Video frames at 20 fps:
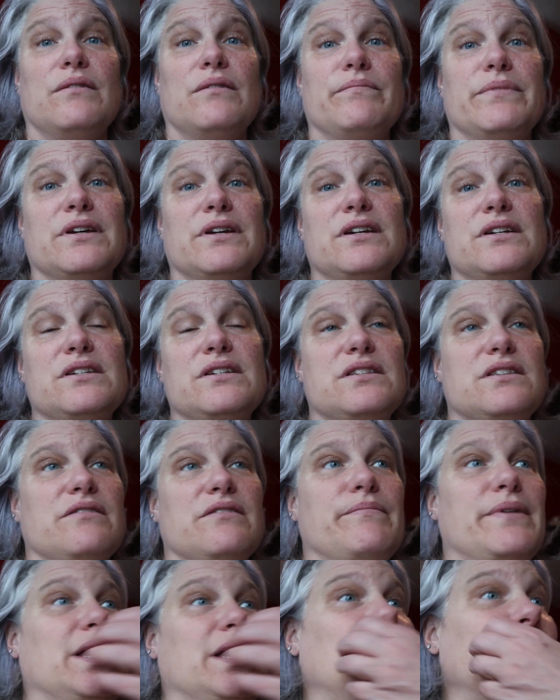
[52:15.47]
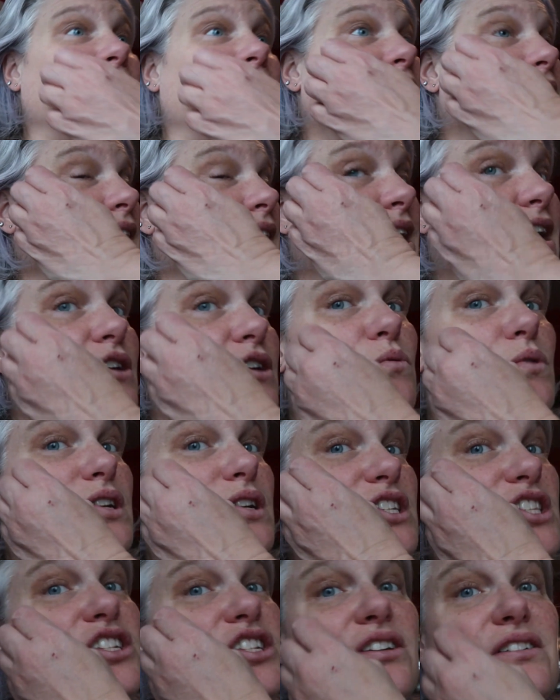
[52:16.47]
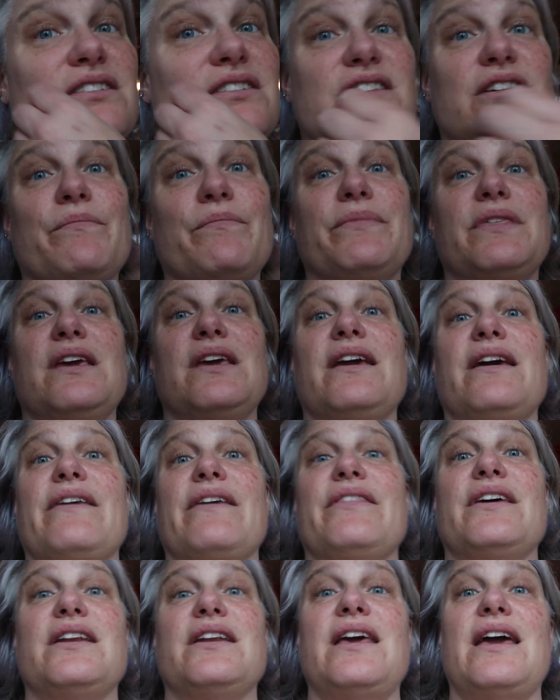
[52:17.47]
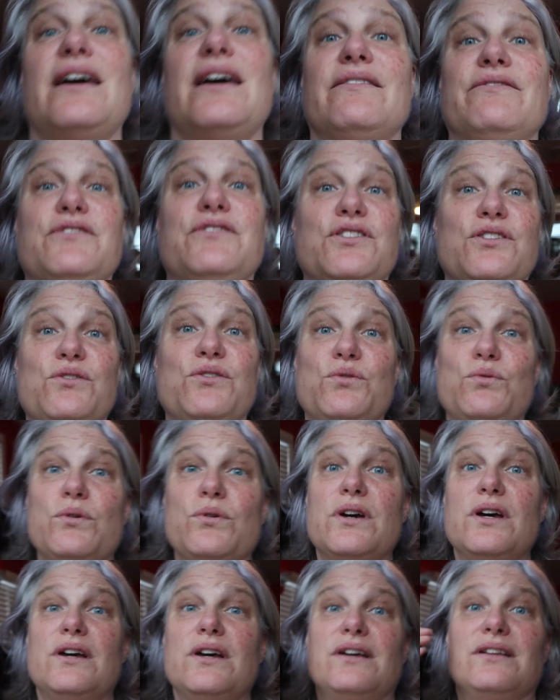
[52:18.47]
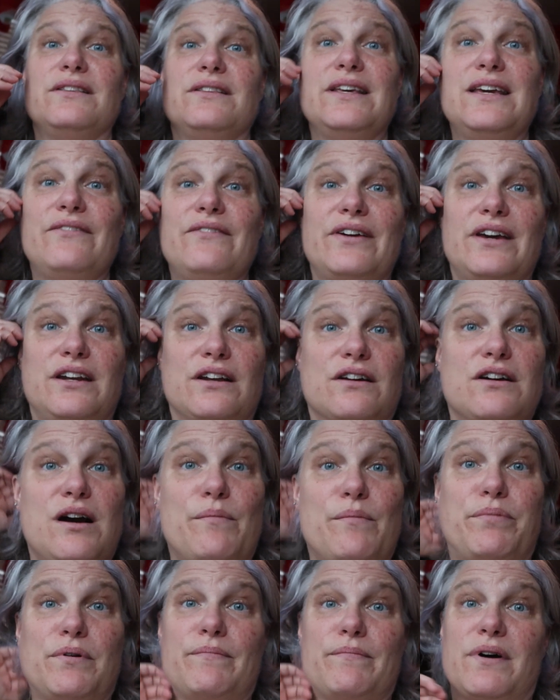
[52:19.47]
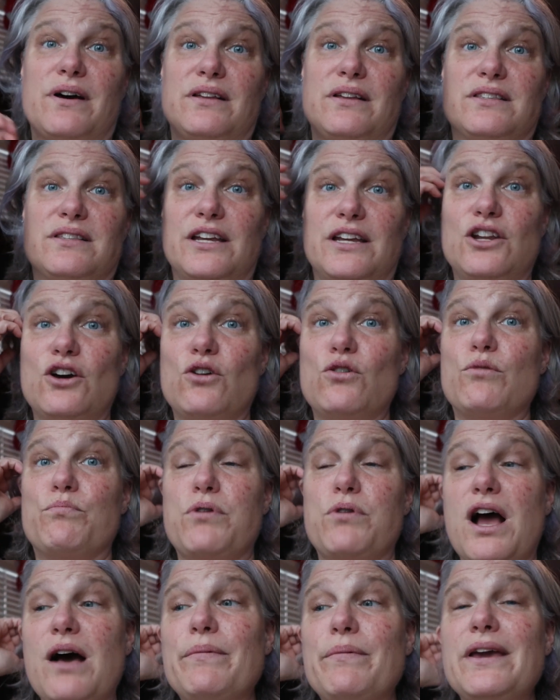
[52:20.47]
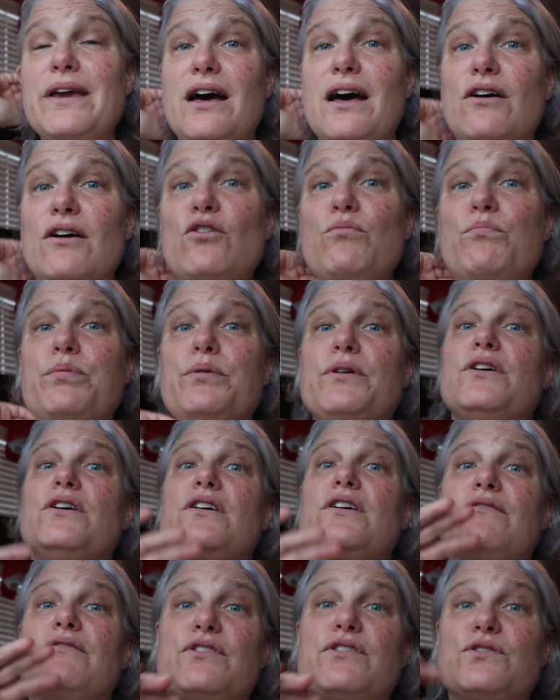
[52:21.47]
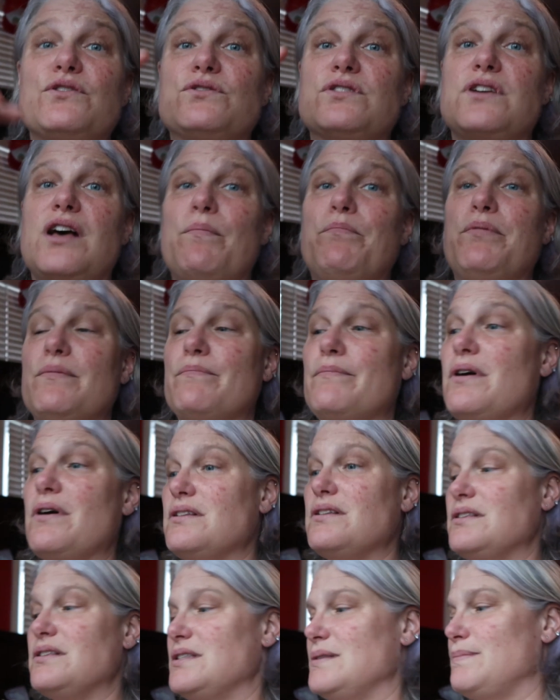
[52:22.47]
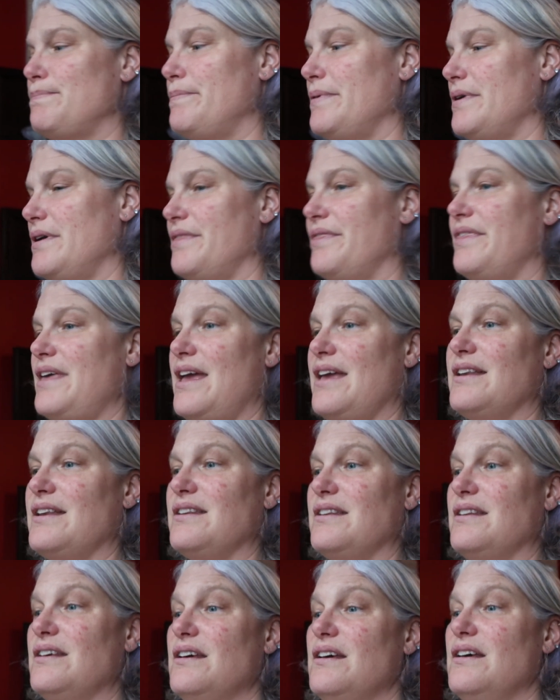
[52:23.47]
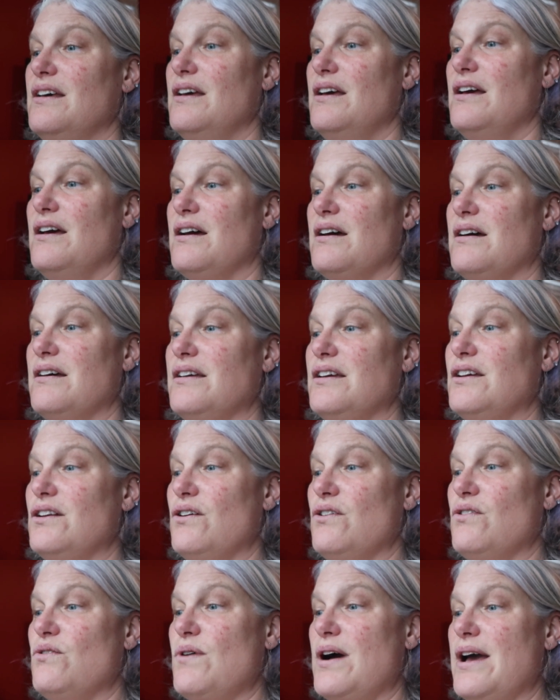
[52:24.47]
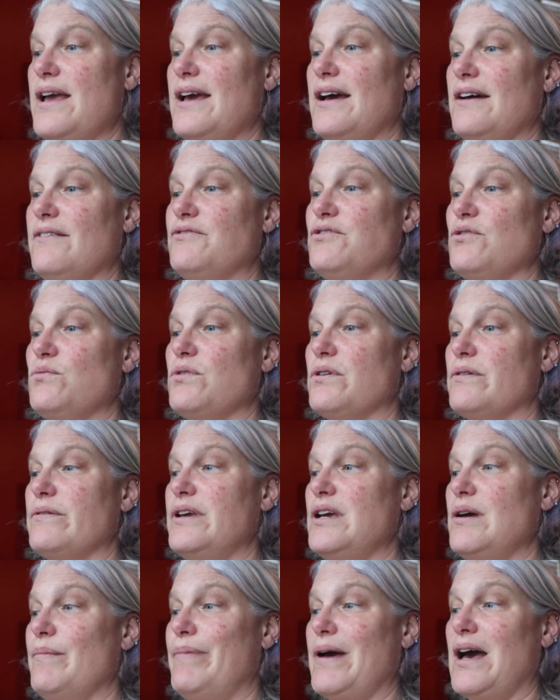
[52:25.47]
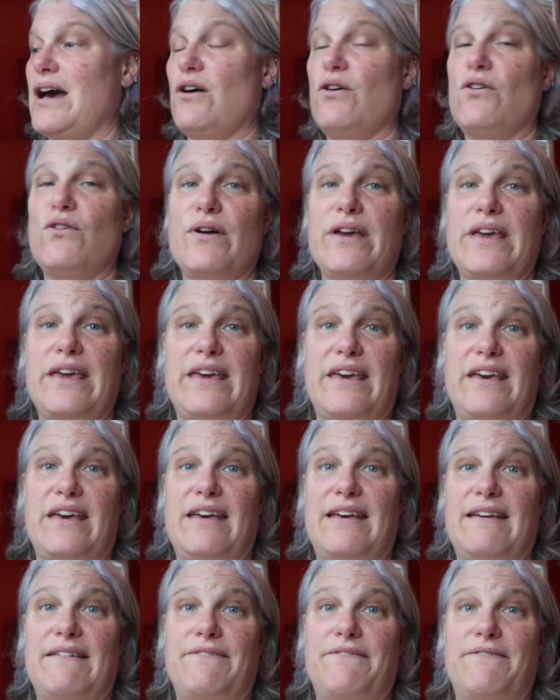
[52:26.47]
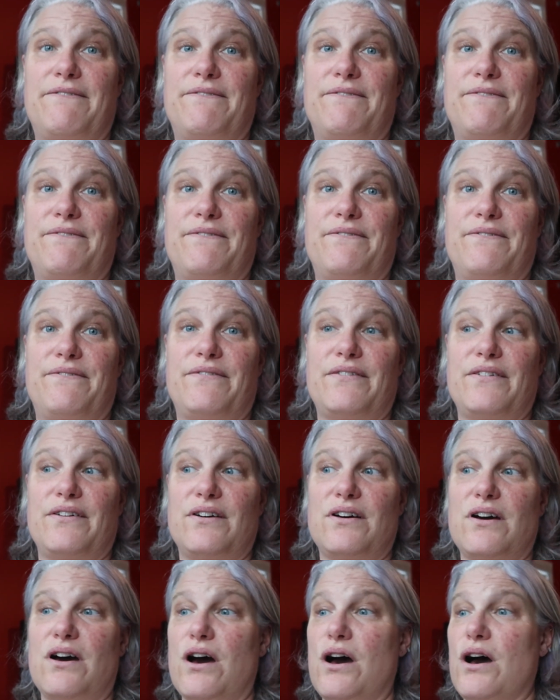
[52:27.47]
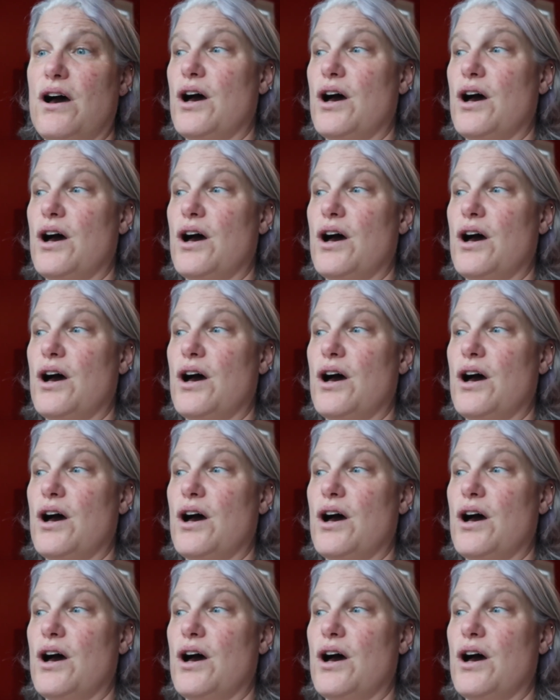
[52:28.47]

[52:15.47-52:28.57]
because of my knee. I don't want to start something and then have to leave it in a couple months. I know it'll probably help for those couple months, but then, you know, I have to worry about if they